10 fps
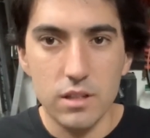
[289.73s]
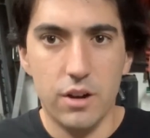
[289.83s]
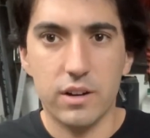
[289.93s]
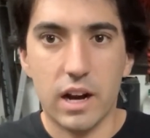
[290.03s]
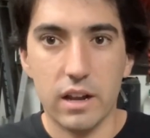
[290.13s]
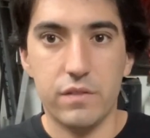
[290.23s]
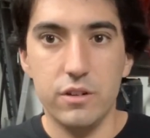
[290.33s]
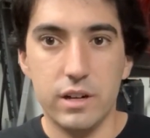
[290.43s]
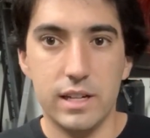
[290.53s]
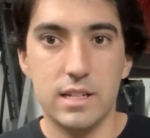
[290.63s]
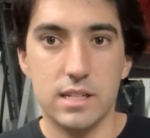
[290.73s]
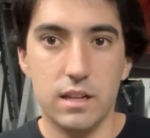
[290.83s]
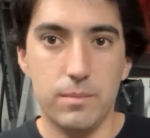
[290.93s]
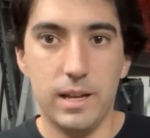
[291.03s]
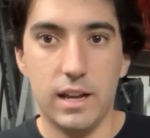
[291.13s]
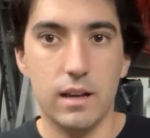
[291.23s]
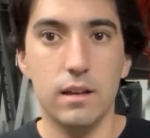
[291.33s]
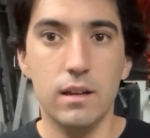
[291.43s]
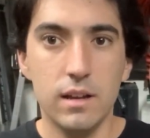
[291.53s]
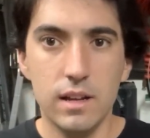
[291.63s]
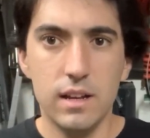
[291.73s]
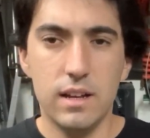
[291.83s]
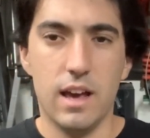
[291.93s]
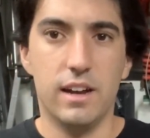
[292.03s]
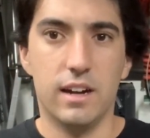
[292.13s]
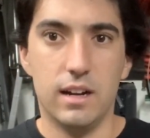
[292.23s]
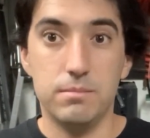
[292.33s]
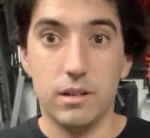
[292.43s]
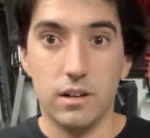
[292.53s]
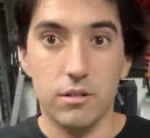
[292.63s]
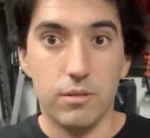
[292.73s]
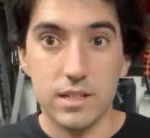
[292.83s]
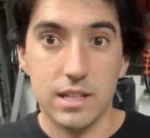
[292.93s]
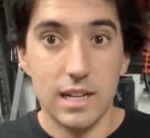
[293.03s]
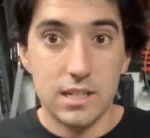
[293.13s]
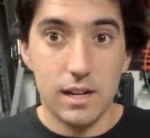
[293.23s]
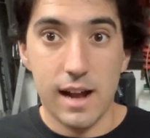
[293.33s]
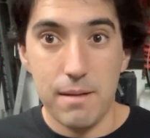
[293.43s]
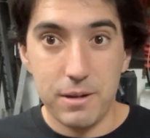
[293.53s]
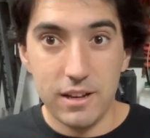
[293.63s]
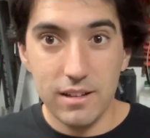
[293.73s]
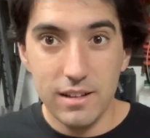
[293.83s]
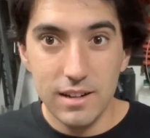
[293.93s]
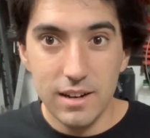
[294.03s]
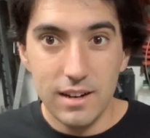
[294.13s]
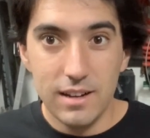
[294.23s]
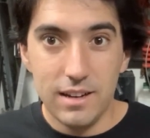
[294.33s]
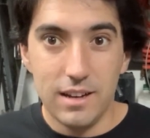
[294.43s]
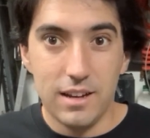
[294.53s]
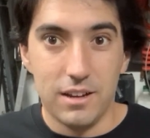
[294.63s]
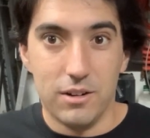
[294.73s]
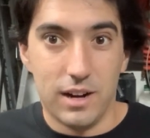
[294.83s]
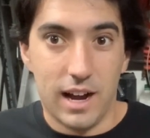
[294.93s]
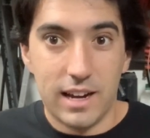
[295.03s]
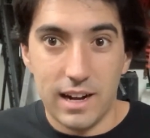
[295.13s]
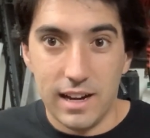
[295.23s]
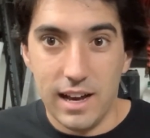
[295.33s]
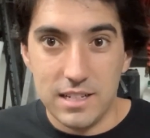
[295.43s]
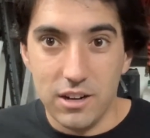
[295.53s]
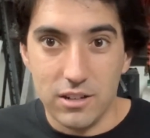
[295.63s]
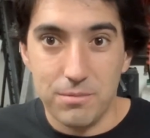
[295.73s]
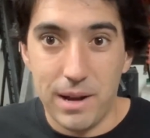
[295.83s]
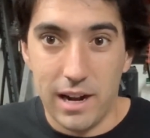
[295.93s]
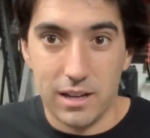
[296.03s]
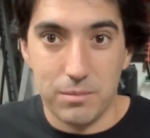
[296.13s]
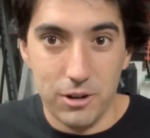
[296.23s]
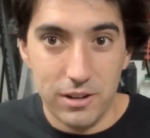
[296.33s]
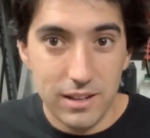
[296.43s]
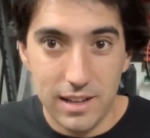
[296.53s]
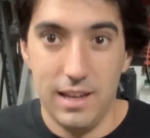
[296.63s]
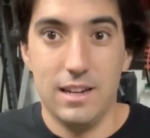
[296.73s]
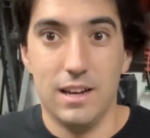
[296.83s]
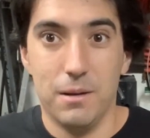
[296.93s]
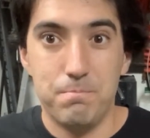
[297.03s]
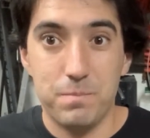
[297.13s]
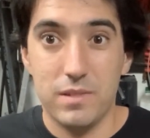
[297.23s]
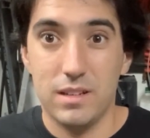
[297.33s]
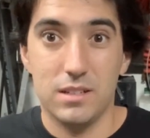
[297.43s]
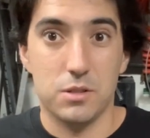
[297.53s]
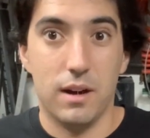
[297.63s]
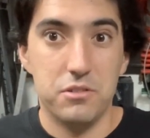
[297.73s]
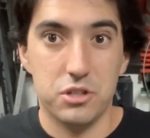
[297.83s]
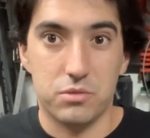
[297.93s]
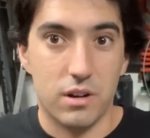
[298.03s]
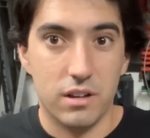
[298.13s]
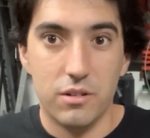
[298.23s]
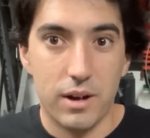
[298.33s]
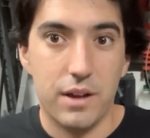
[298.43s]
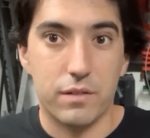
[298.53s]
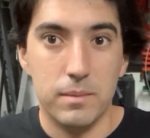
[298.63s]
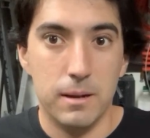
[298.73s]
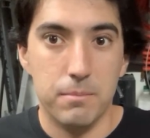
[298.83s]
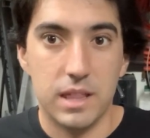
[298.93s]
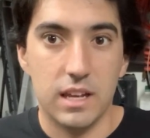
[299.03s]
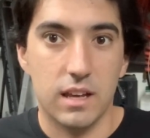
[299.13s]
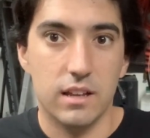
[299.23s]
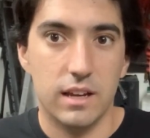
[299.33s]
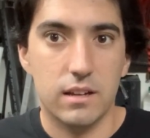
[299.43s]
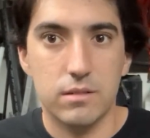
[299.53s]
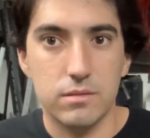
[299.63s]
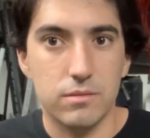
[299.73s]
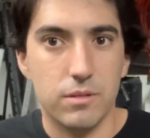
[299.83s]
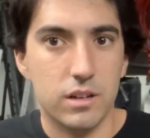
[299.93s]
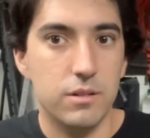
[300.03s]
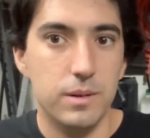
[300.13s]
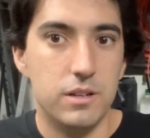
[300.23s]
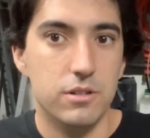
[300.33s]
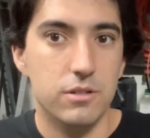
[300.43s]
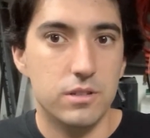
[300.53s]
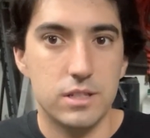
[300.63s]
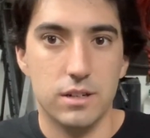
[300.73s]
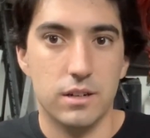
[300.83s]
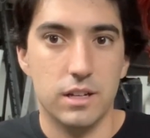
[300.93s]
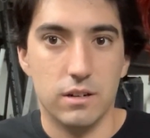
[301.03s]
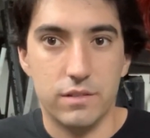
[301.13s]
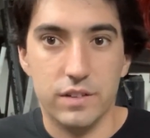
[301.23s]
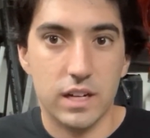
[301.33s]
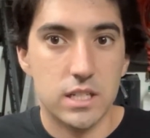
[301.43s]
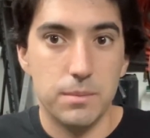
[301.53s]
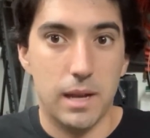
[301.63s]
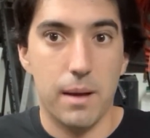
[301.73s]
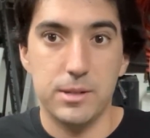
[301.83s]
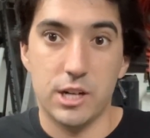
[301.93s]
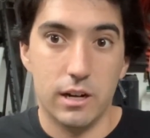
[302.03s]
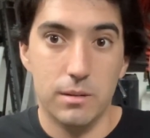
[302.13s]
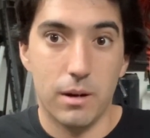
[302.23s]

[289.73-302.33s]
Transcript: Got a few good hits in the beginning. And, once that started happening, I kind of had to go into panic mode. And so I was just running away from him thinking, like, what can we do to, inflict some damage on him.